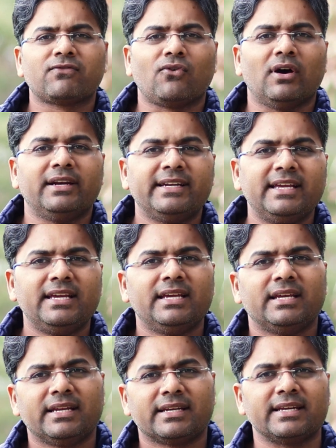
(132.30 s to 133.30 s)
of
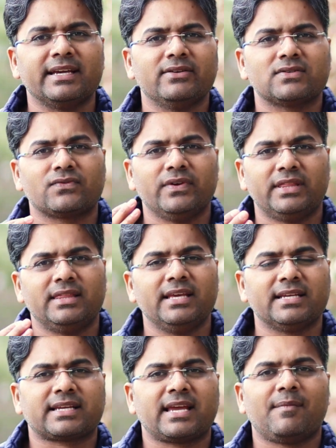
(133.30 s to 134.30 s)
quality it gives with
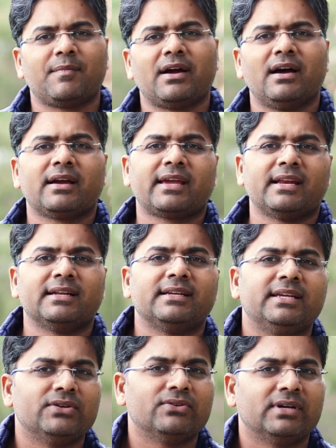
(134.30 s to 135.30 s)
this camera,
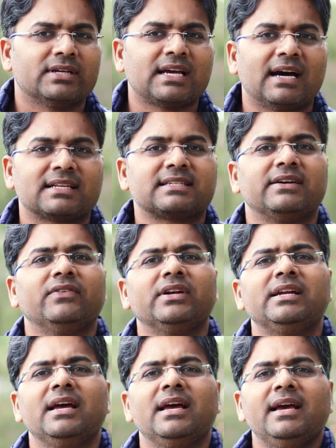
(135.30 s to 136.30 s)
Canon EOS
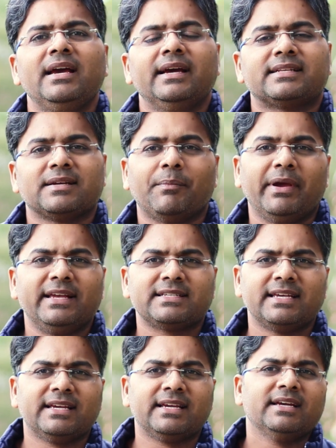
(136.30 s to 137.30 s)
R7, it's
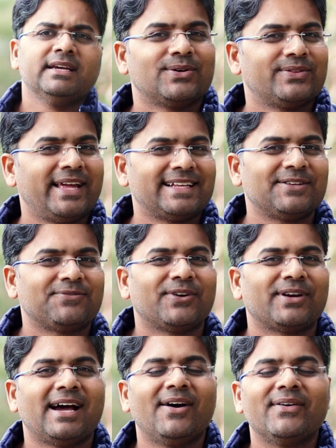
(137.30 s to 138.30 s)
amazing. So that's it
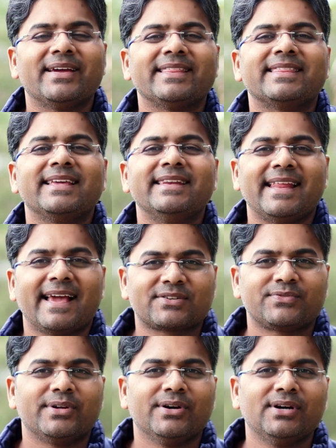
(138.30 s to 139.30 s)
for now. In the
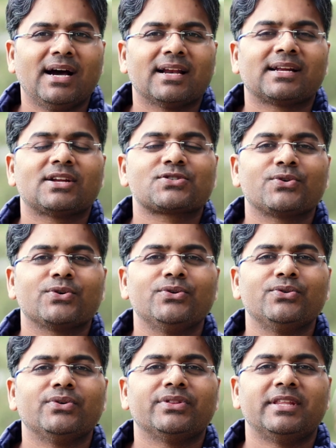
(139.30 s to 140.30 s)
next video, I'm gonna show
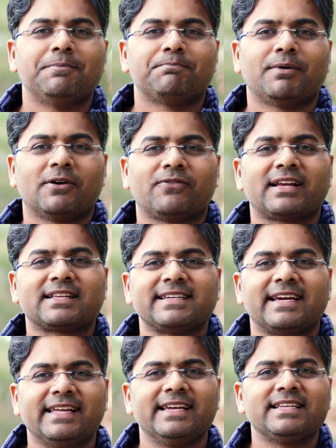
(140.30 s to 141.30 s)
you the perfect
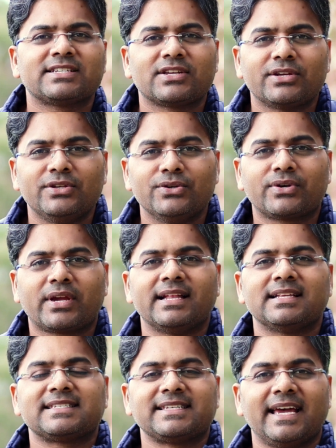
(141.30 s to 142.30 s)
settings you
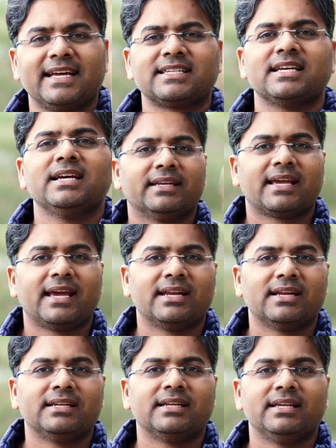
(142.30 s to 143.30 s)
can set in
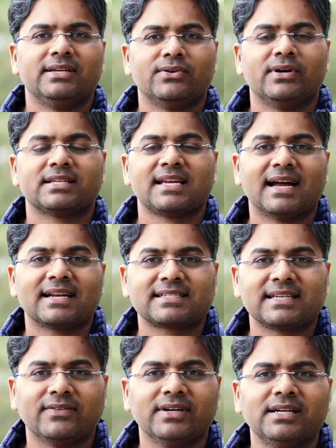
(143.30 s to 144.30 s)
Canon EOS
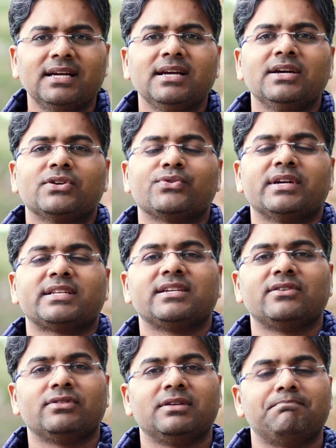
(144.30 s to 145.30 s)
R7 to
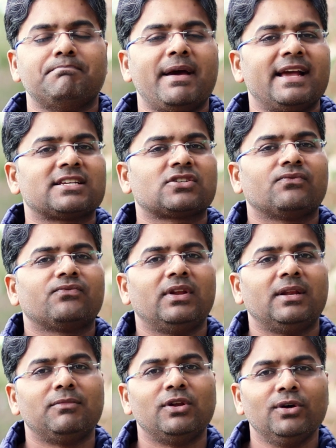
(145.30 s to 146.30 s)
achieve the best
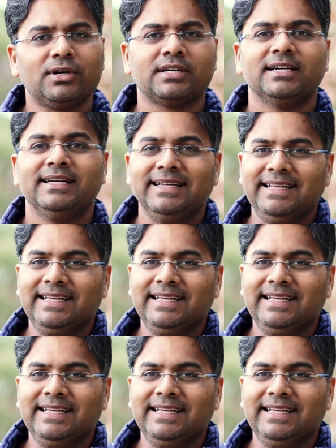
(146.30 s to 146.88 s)
film look